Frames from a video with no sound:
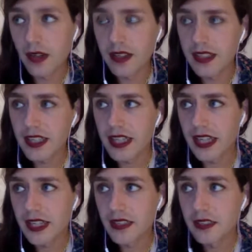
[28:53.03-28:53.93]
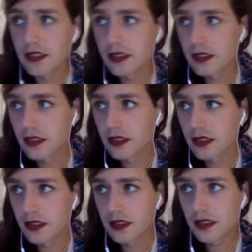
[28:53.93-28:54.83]
I think I had
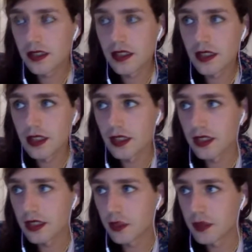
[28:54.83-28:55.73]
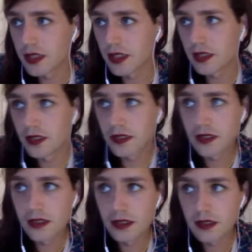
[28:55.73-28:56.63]
a little bit of
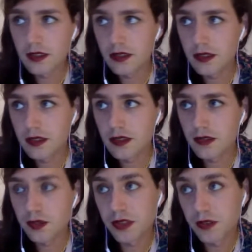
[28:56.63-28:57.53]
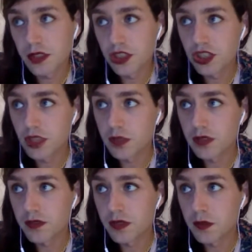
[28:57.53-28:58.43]
privilege
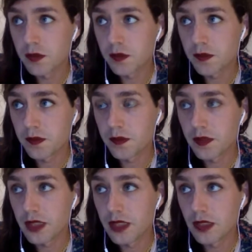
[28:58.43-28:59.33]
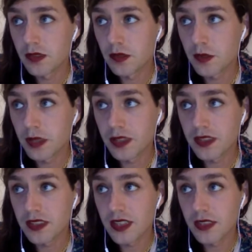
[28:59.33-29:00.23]
coming from, my
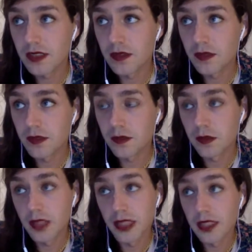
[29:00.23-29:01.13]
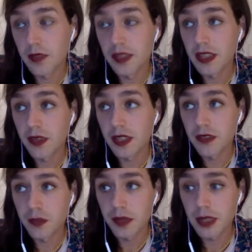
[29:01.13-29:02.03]
parents had money. I mean, they were
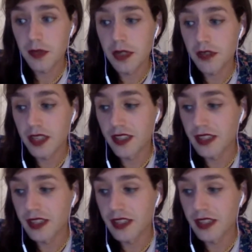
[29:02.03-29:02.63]
never paying my rent.